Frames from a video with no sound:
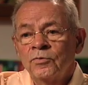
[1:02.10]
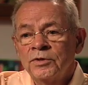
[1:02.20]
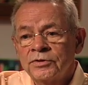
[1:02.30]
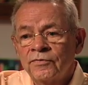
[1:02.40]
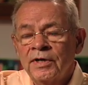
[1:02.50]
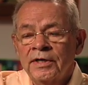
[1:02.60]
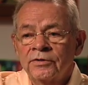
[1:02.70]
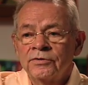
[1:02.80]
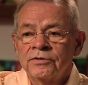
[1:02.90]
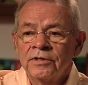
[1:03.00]
risk
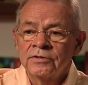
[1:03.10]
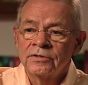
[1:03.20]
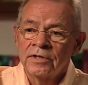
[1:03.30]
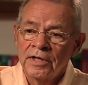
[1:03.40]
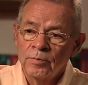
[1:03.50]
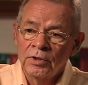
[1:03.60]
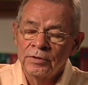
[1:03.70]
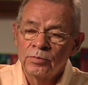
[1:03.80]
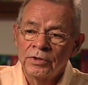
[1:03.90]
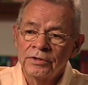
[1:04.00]
factors such as high
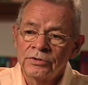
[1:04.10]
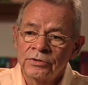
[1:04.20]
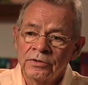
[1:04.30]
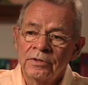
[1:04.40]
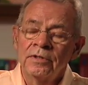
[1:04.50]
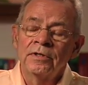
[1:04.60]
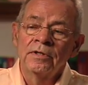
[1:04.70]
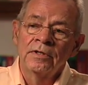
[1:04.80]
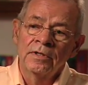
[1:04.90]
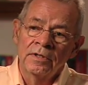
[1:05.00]
blood pressure,
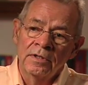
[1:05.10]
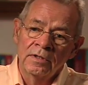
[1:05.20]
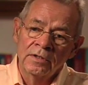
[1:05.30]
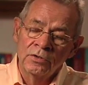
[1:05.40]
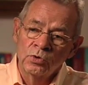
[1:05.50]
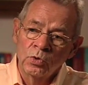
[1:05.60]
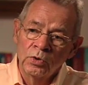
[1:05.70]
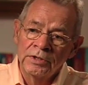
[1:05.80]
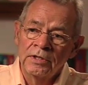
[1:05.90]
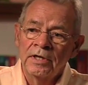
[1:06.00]

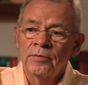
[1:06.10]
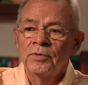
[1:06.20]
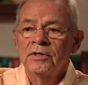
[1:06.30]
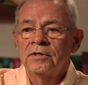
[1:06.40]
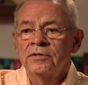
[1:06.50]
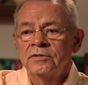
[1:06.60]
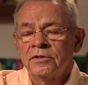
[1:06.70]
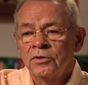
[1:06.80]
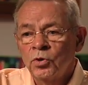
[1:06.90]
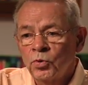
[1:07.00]
controlling
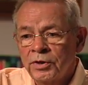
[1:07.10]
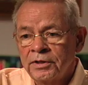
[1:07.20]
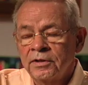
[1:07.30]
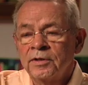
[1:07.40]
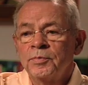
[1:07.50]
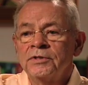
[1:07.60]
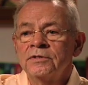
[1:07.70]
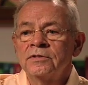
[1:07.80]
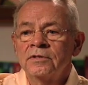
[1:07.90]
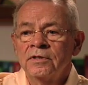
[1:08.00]
diabetes, lowering
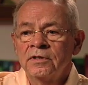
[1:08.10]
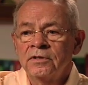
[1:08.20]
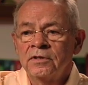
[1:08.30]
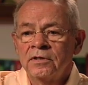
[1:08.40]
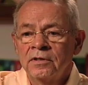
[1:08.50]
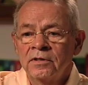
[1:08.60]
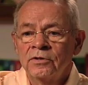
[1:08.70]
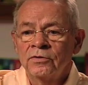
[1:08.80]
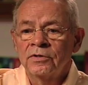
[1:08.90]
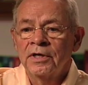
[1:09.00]
lipids in
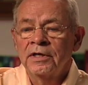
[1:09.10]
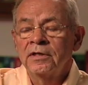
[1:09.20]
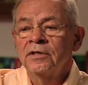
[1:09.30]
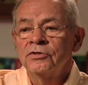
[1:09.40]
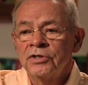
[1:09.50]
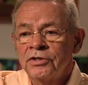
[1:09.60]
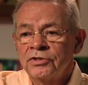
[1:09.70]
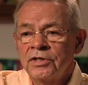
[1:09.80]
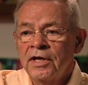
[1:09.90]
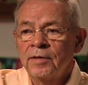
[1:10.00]
your diet, and
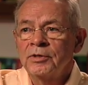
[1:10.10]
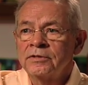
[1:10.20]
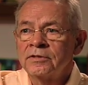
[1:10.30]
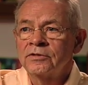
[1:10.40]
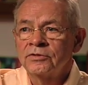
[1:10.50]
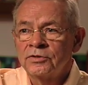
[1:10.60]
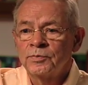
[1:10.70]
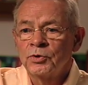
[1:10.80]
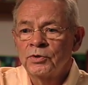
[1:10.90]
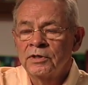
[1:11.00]
changing habits such as
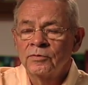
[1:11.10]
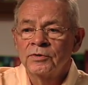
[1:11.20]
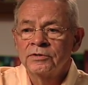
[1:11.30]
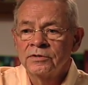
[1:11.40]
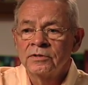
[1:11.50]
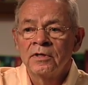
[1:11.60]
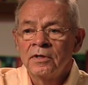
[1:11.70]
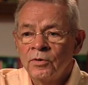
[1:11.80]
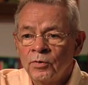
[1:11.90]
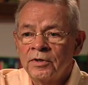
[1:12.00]
smoking, which is
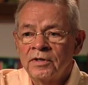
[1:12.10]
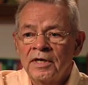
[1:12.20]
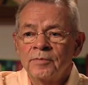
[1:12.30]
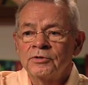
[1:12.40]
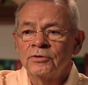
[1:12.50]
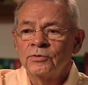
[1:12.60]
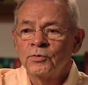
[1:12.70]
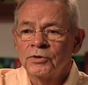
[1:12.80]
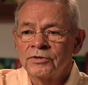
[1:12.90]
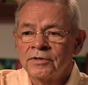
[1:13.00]
one of the absolute
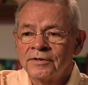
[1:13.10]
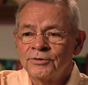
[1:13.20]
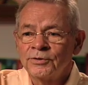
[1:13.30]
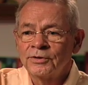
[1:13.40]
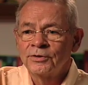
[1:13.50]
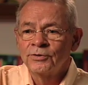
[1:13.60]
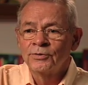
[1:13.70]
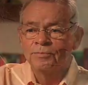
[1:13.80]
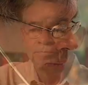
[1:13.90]
worst things you can do.